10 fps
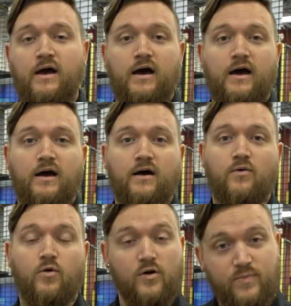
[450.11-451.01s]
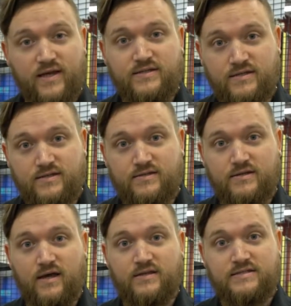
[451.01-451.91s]
uh, workplace's
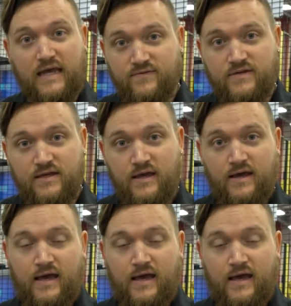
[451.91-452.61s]
uh, safety.